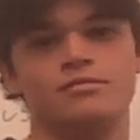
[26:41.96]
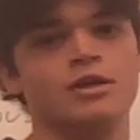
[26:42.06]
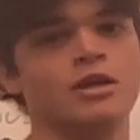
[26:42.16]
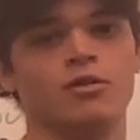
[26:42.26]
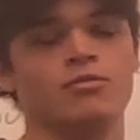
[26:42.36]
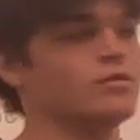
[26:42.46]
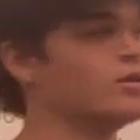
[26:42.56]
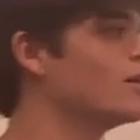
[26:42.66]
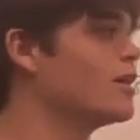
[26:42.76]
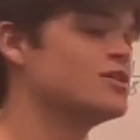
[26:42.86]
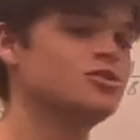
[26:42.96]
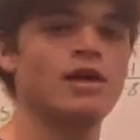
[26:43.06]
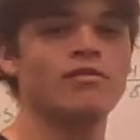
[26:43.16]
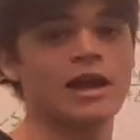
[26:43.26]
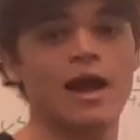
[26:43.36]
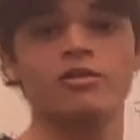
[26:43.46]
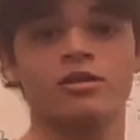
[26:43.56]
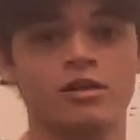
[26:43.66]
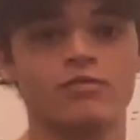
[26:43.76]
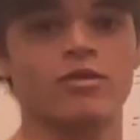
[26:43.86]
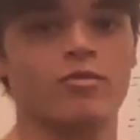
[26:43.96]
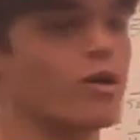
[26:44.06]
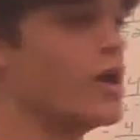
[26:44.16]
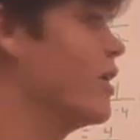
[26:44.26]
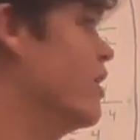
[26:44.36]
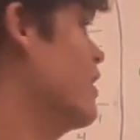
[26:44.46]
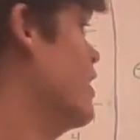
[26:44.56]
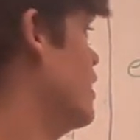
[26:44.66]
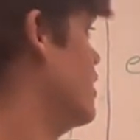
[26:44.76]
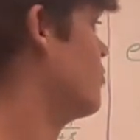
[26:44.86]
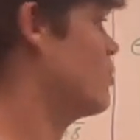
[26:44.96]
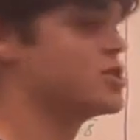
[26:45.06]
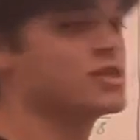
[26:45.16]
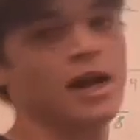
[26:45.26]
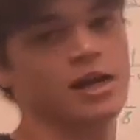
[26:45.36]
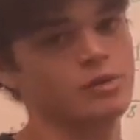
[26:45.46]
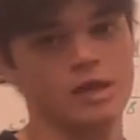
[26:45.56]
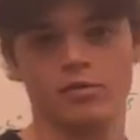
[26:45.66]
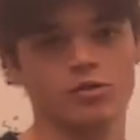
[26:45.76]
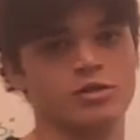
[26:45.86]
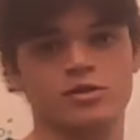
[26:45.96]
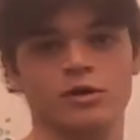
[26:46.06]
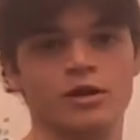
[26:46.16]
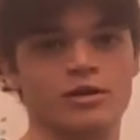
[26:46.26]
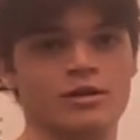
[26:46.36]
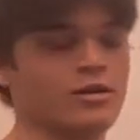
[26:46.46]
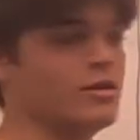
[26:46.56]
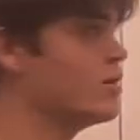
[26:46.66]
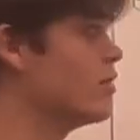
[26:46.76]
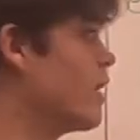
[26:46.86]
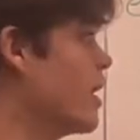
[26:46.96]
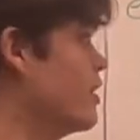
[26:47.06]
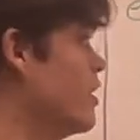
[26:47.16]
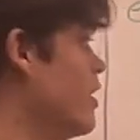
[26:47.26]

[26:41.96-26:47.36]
you know, unless you have a calculator for a brain, we're just not going to be able to do it. Right?